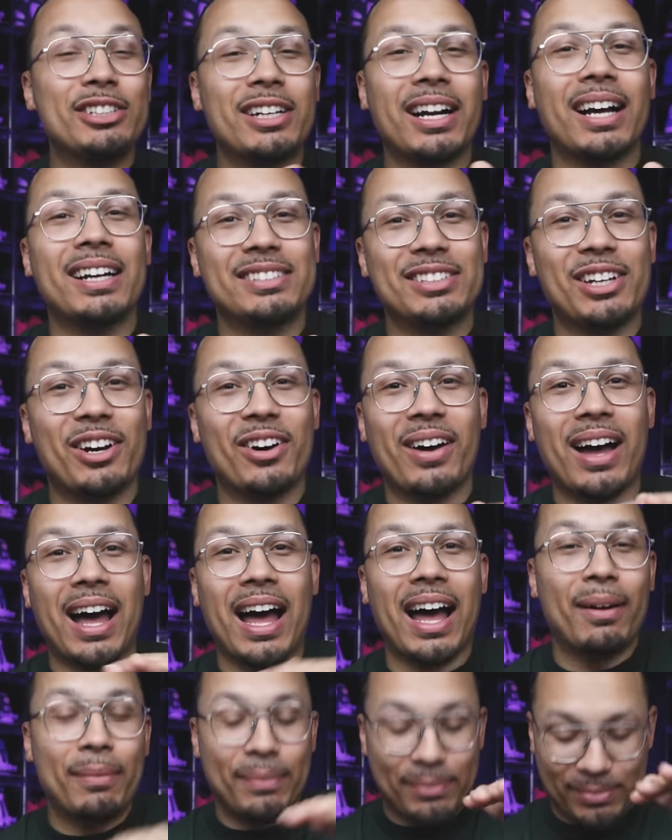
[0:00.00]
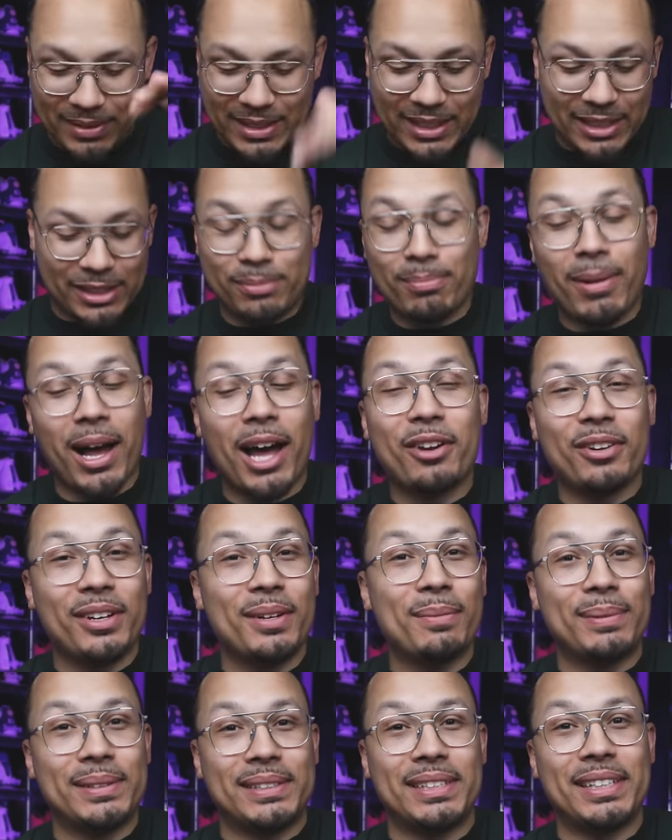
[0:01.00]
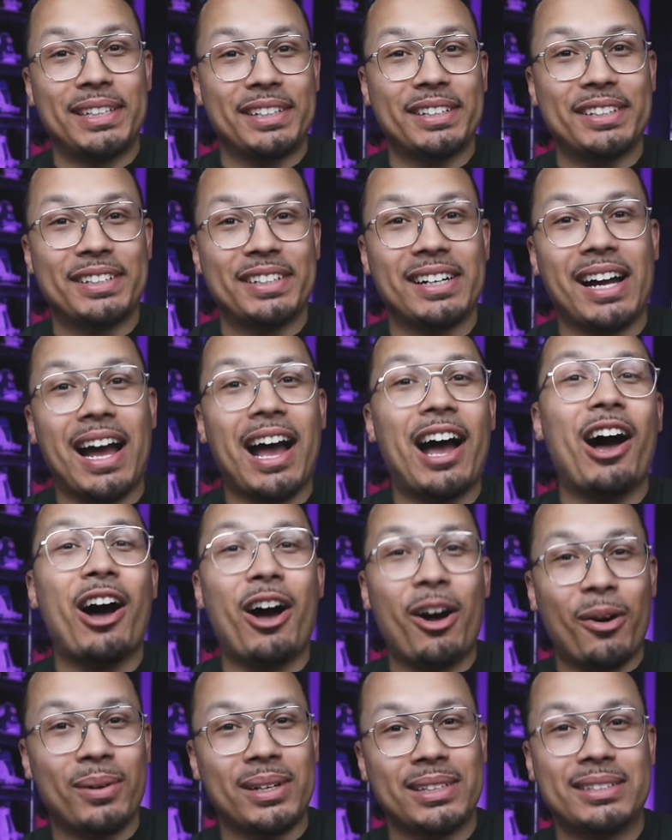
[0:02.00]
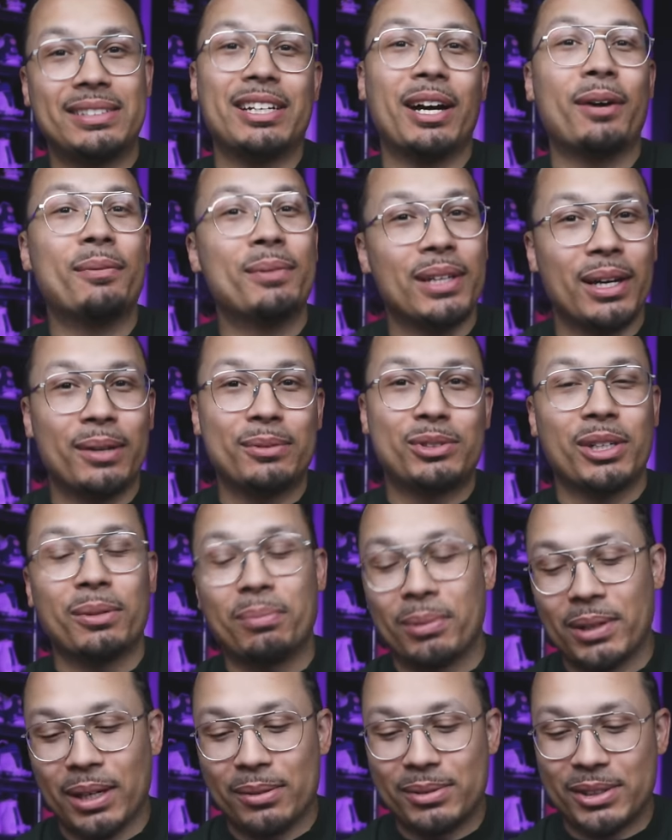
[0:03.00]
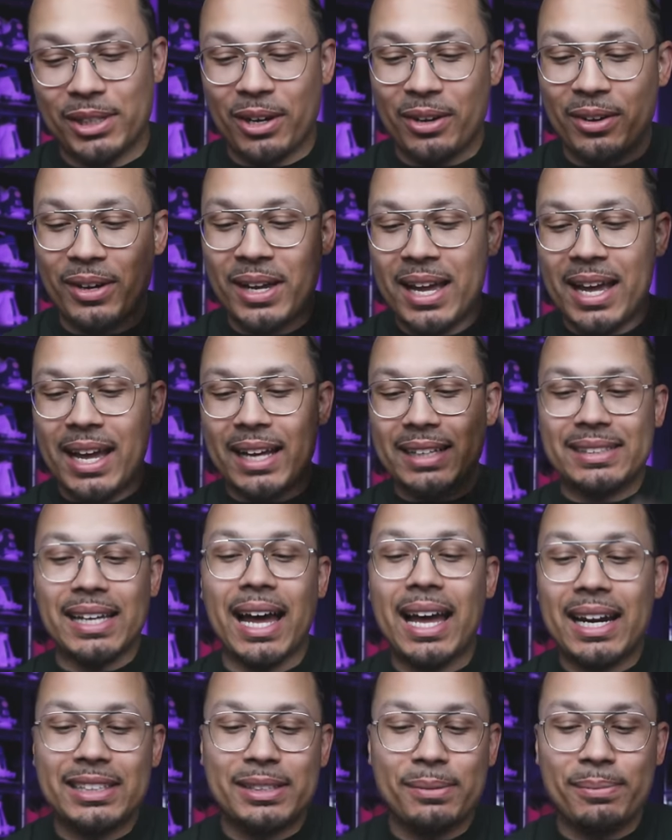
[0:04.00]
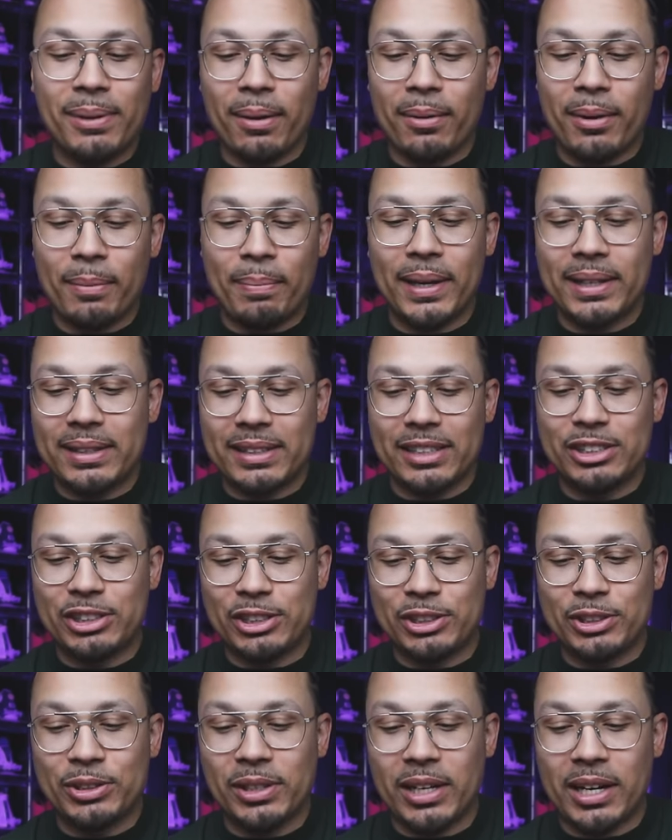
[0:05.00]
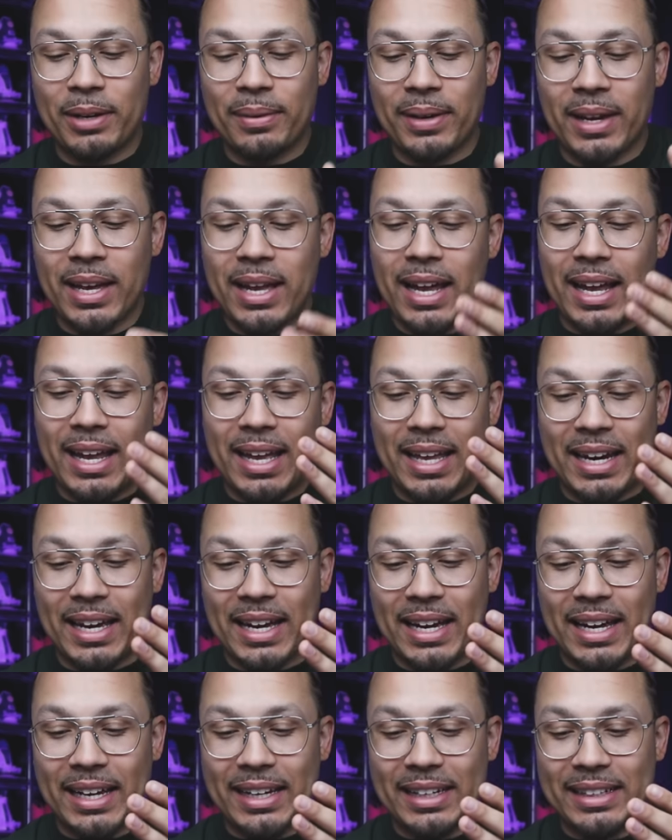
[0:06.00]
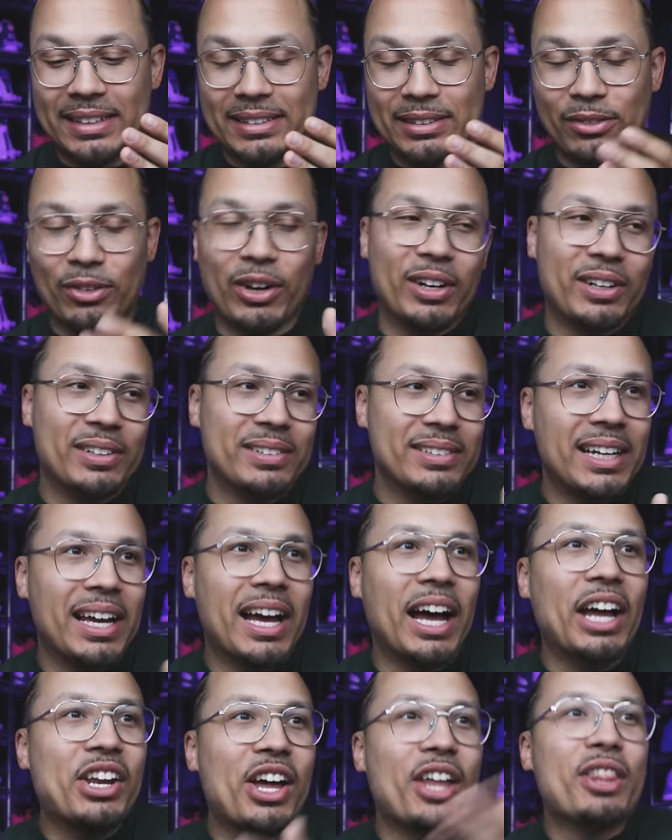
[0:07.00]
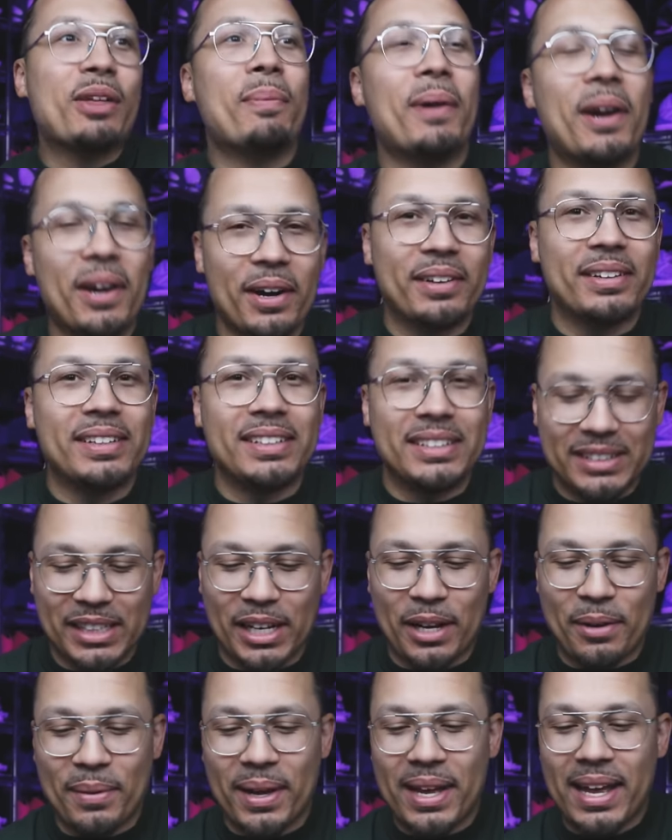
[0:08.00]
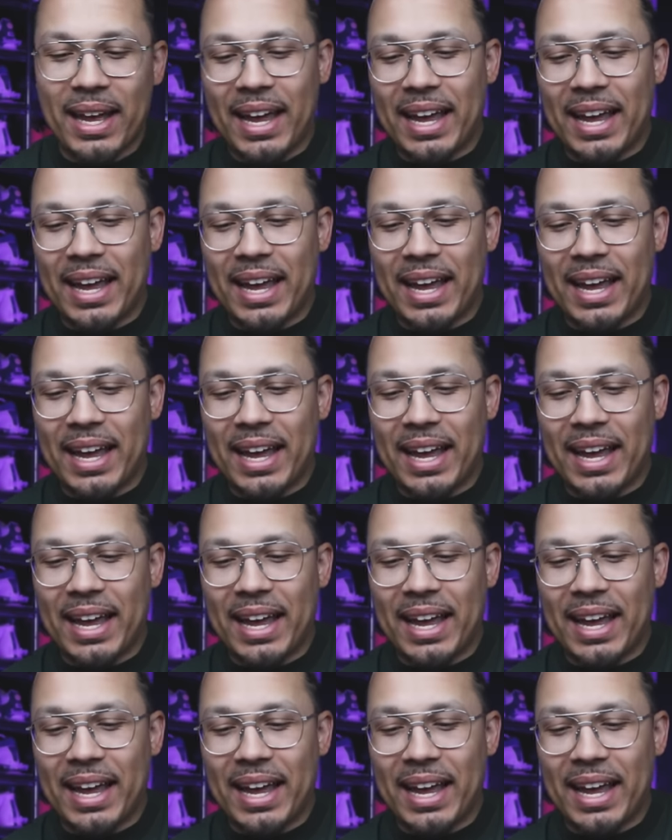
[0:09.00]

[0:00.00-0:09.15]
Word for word: you guys know, I this model in particular, I always double up, triple up. So excited to be able to pick this shoe up and uh, well, yeah, another pair of these up.